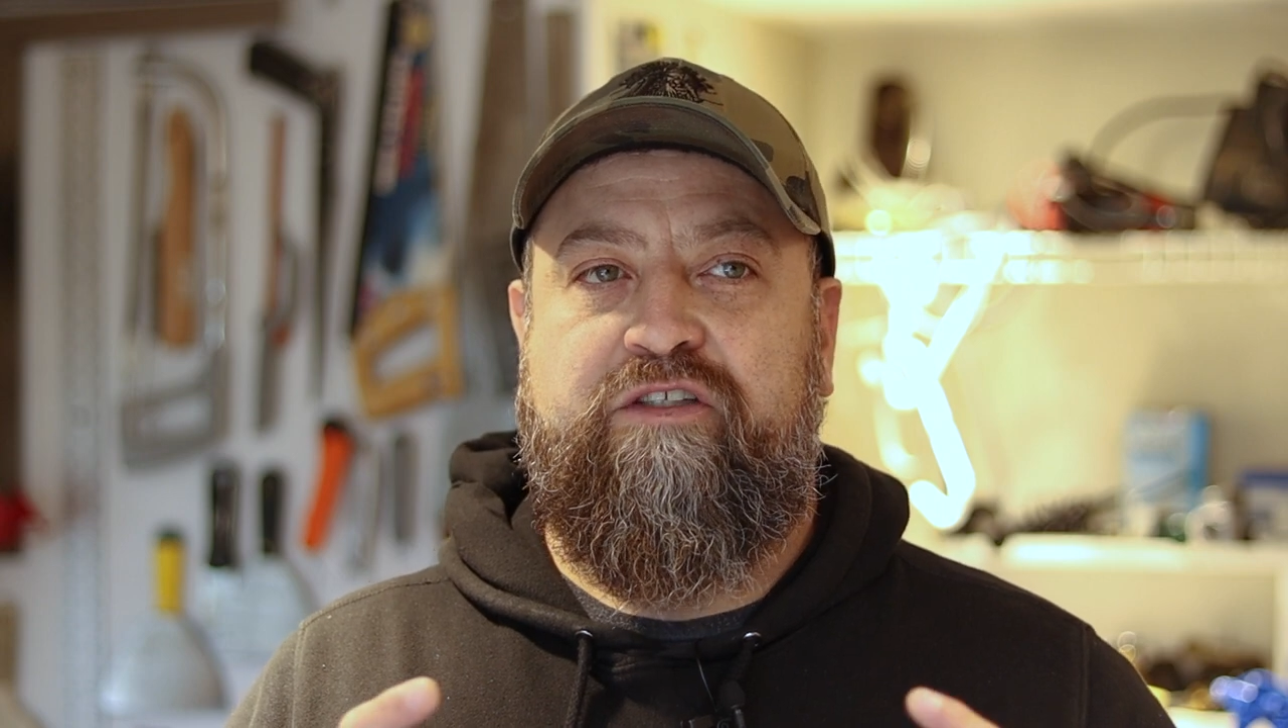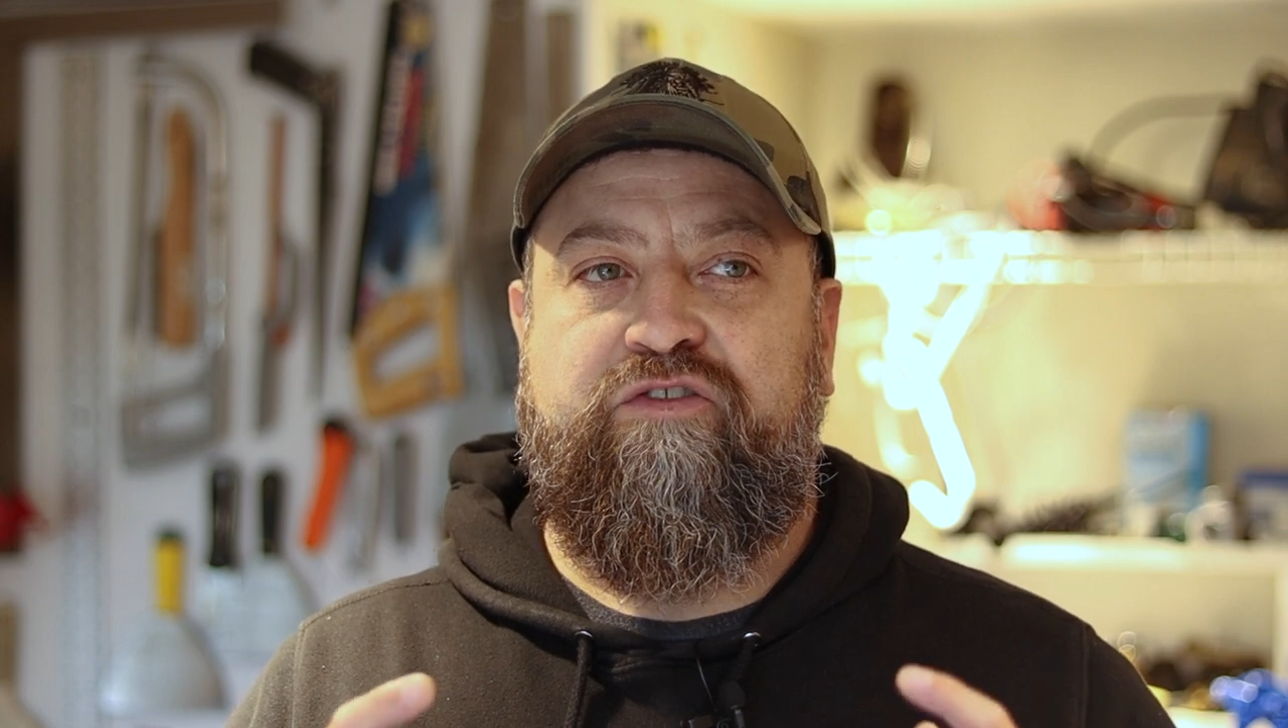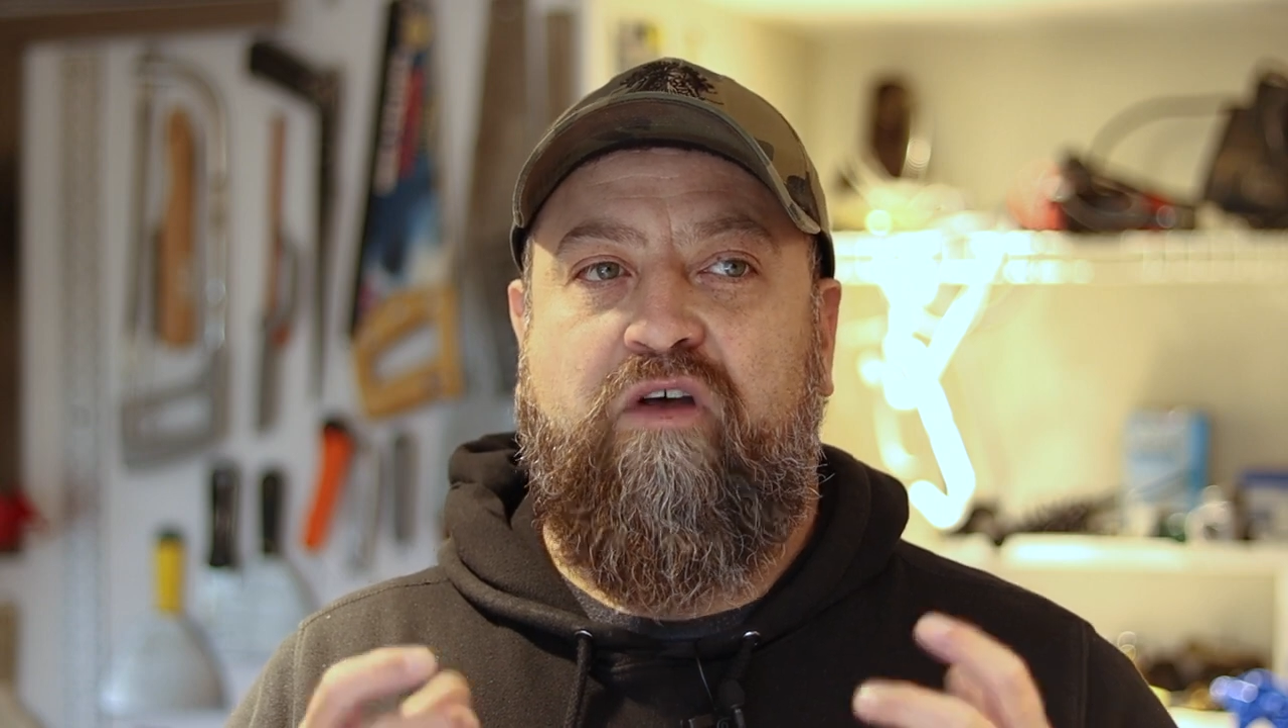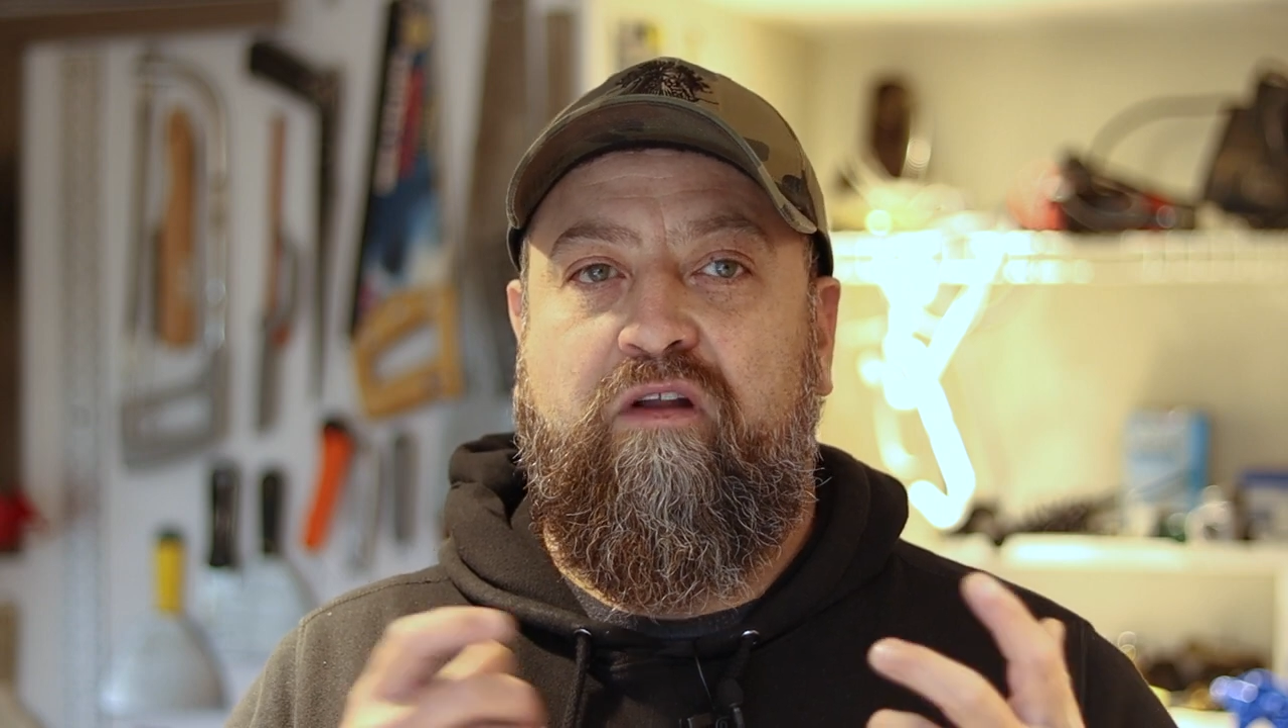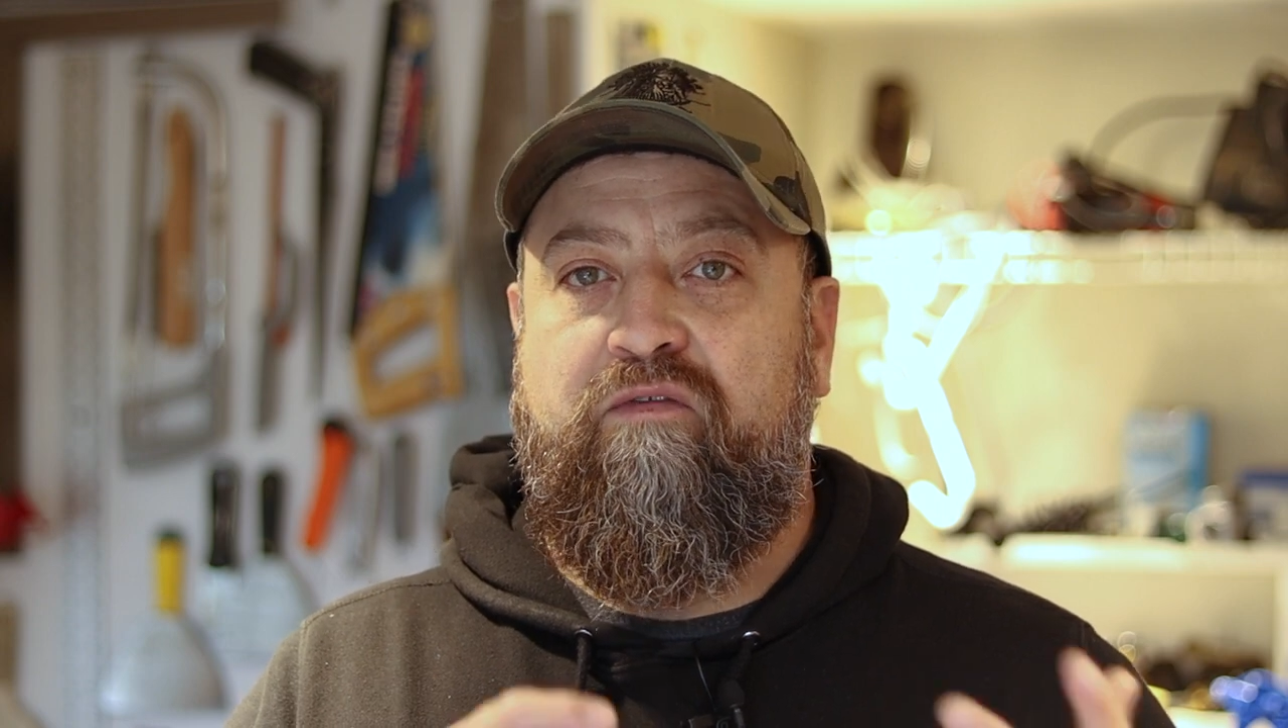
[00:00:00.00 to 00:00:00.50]

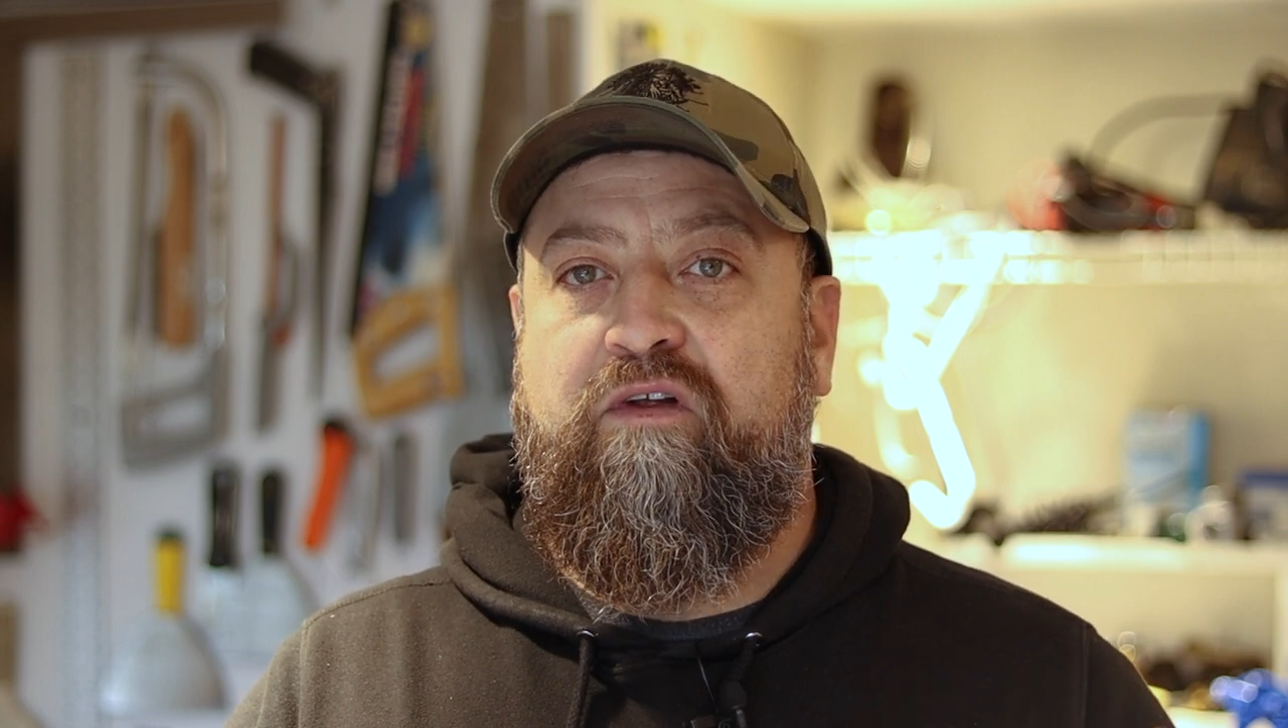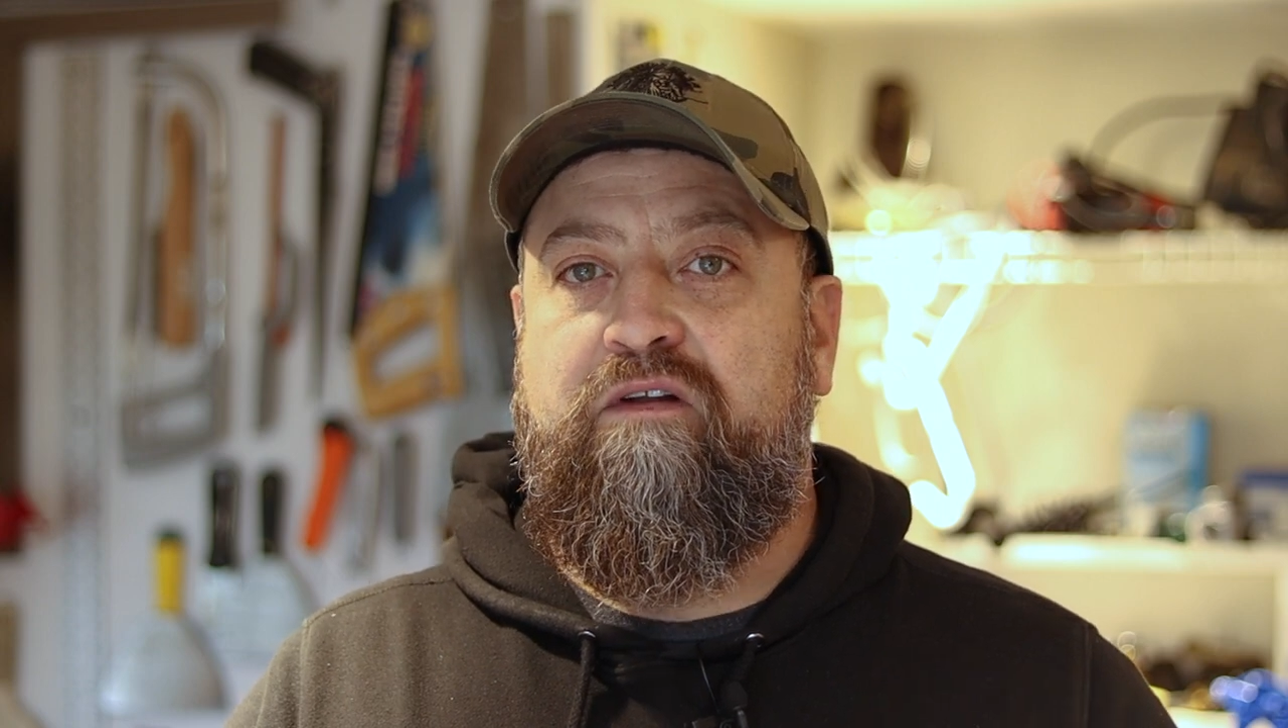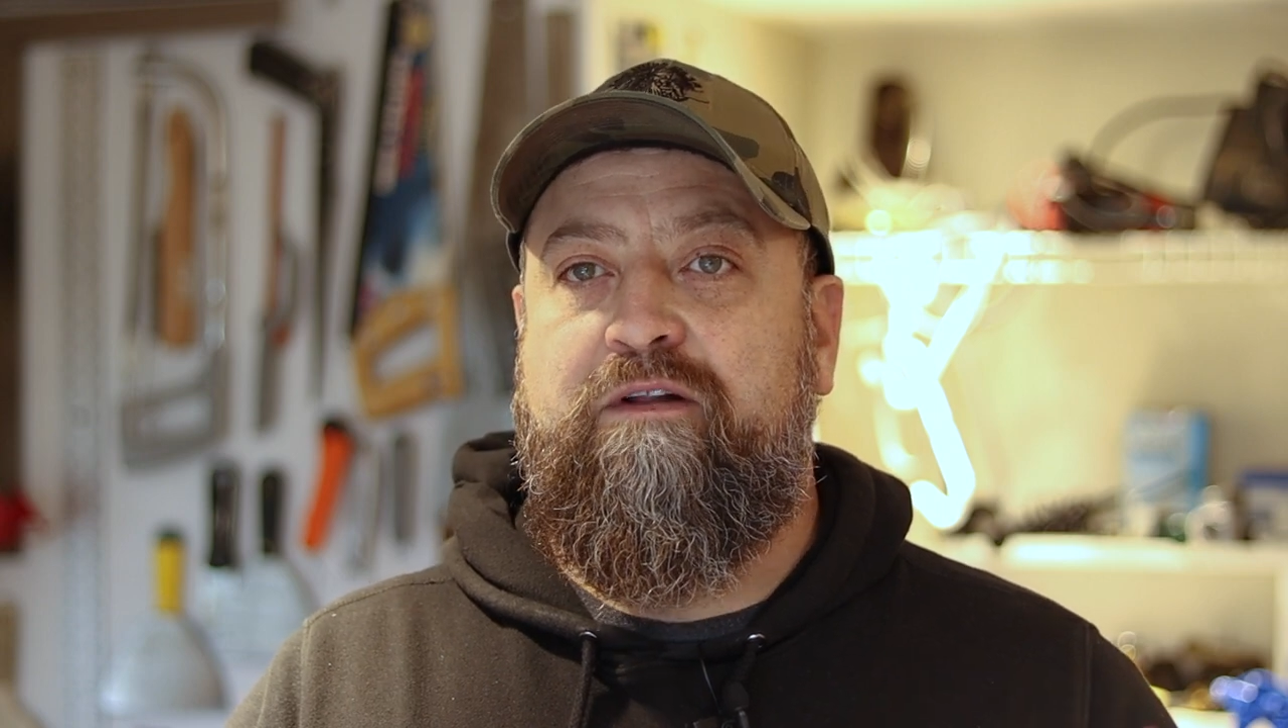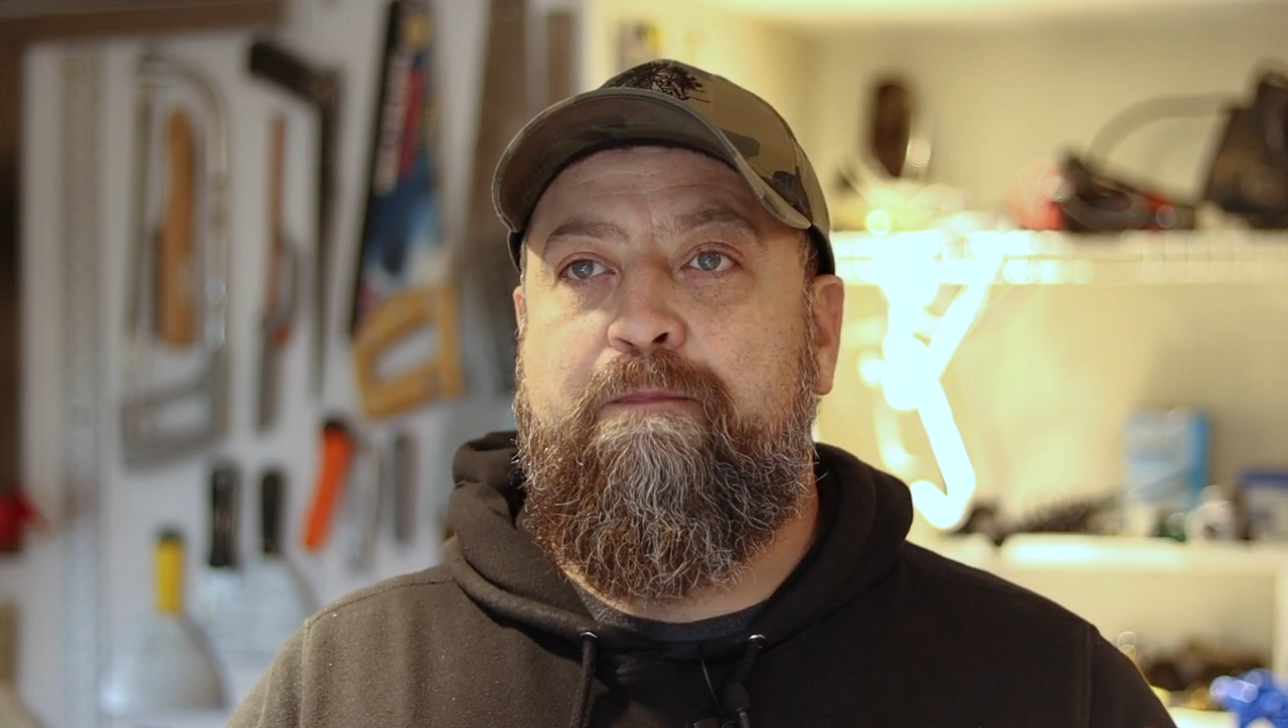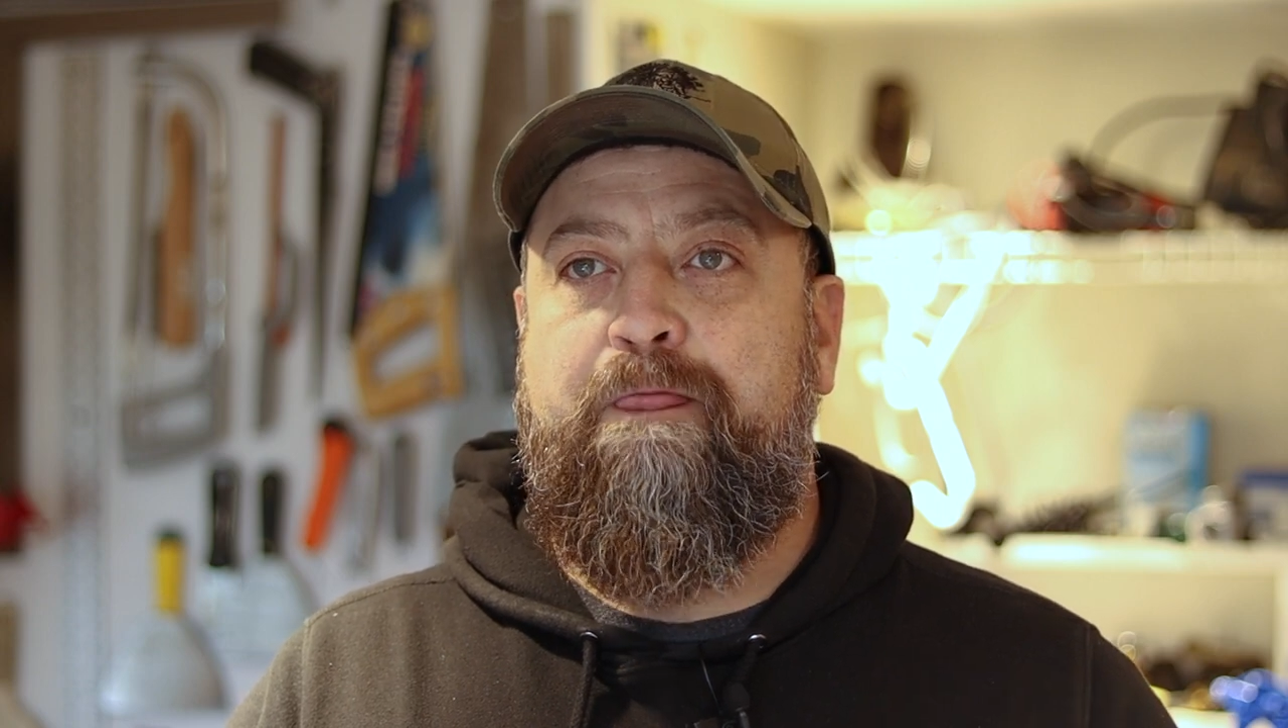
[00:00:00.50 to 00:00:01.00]
soluble